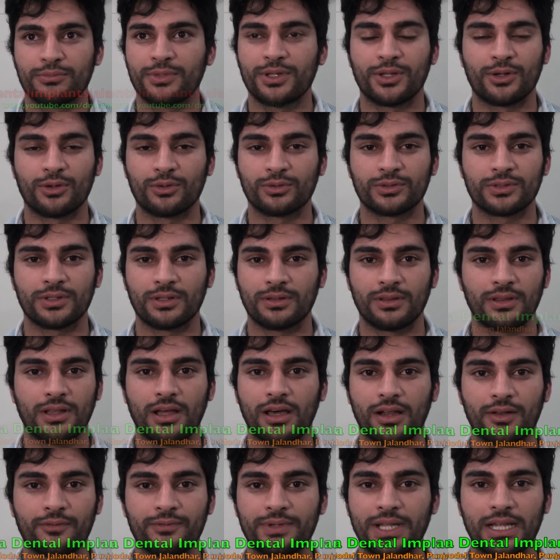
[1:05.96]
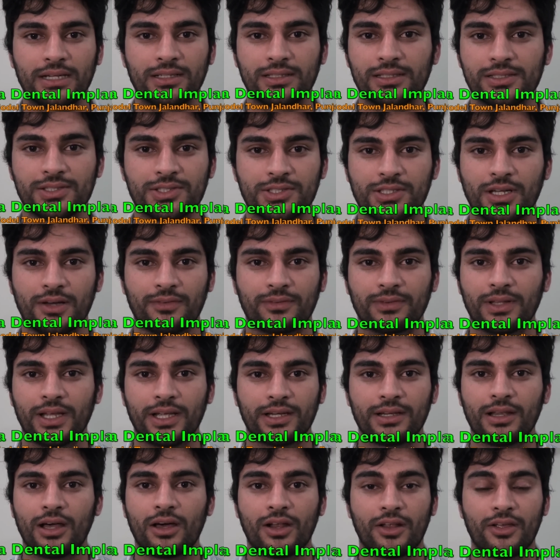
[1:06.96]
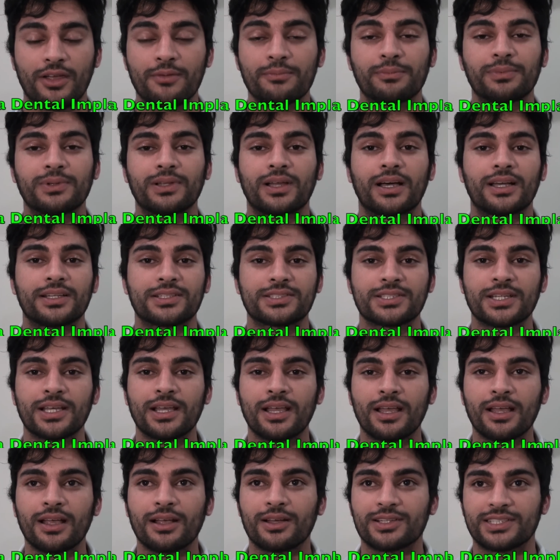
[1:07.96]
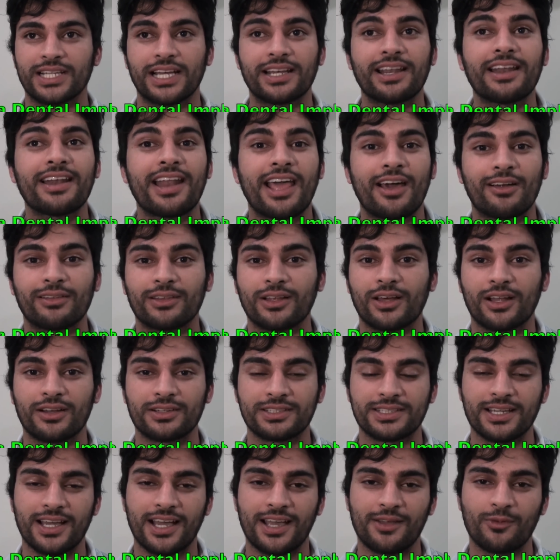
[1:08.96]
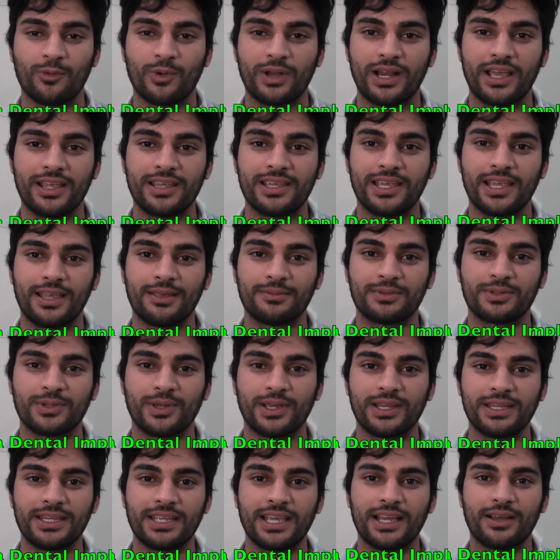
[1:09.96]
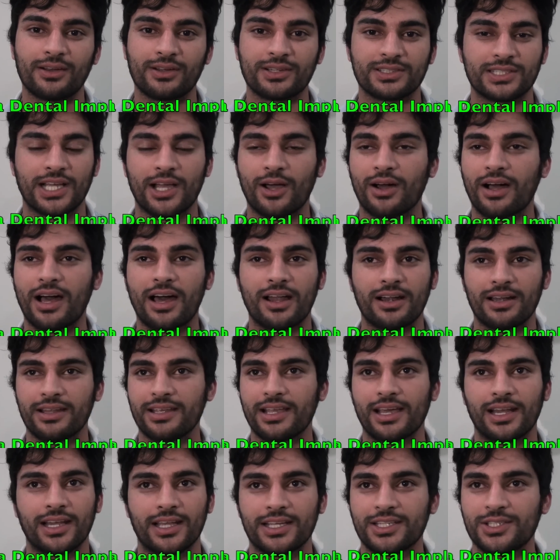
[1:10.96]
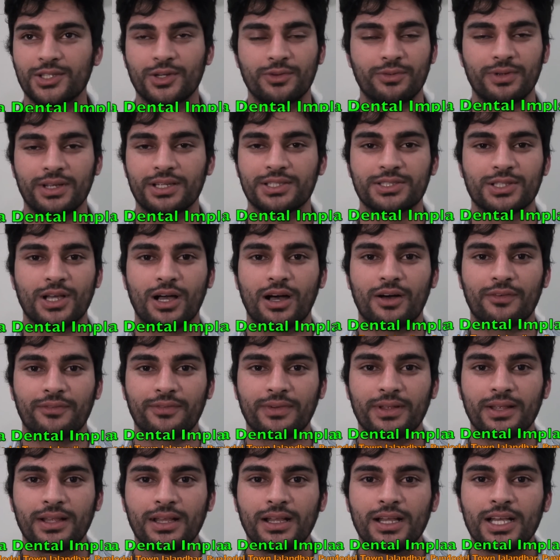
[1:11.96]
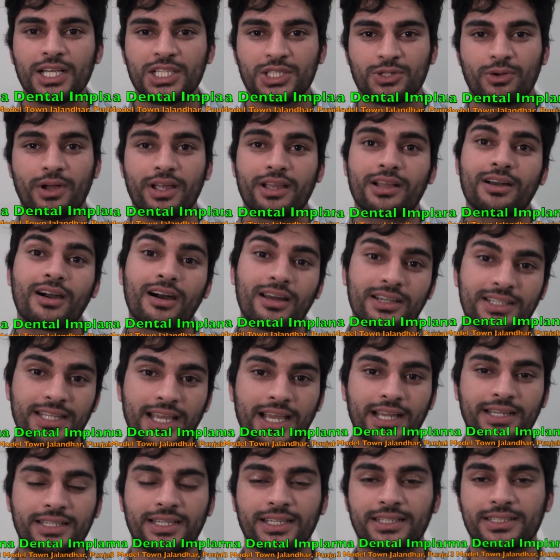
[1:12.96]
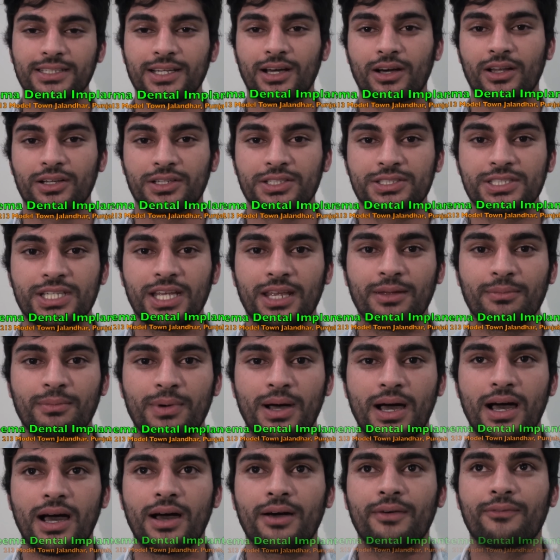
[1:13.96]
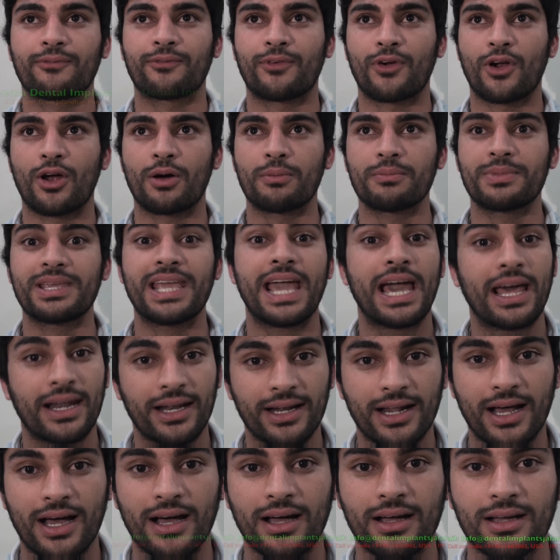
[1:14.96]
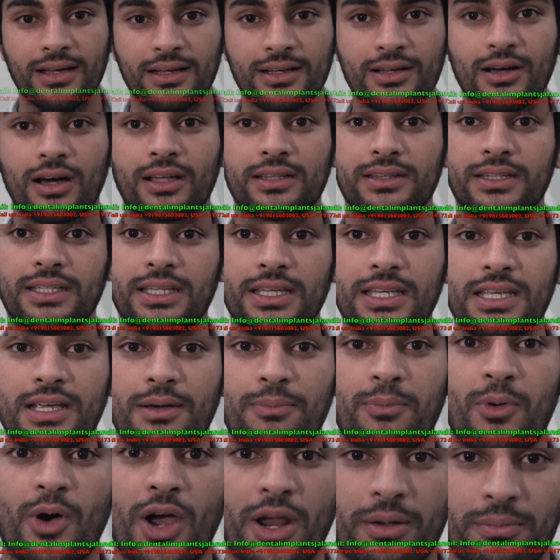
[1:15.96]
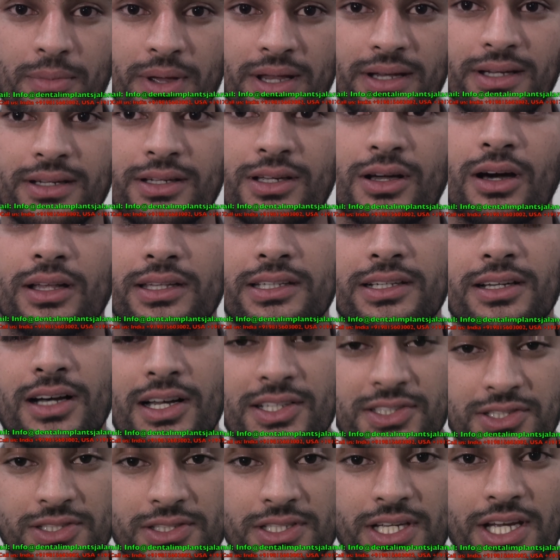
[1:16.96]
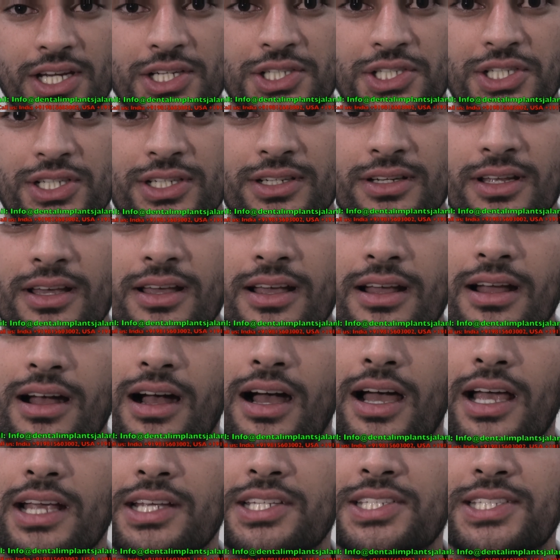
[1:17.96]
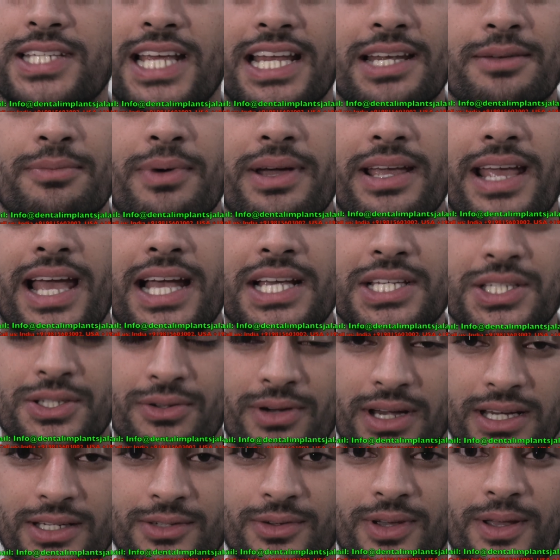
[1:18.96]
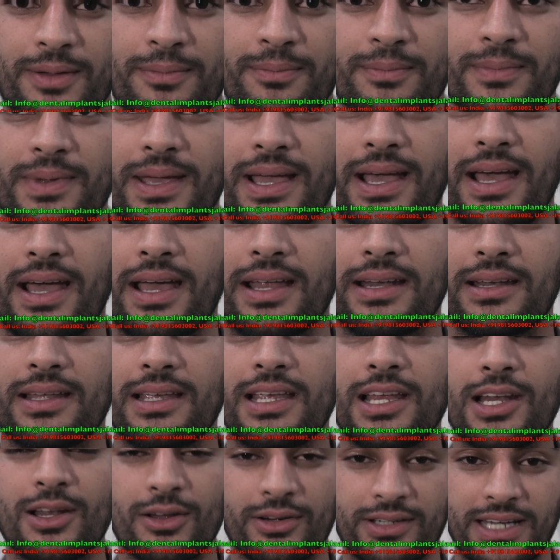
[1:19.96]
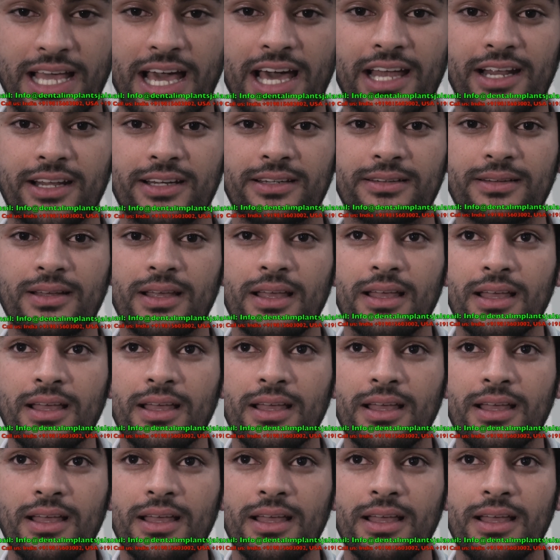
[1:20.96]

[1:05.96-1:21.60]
you know, a lot of dental stuff, like a lot of implants, because I didn't have a lot of time when I came to India, because I hardly had like 2 weeks off. So I contacted Dr. Cheema from Canada, got the appointment, got the consultation. I sent my x-ray to him and he looked at it.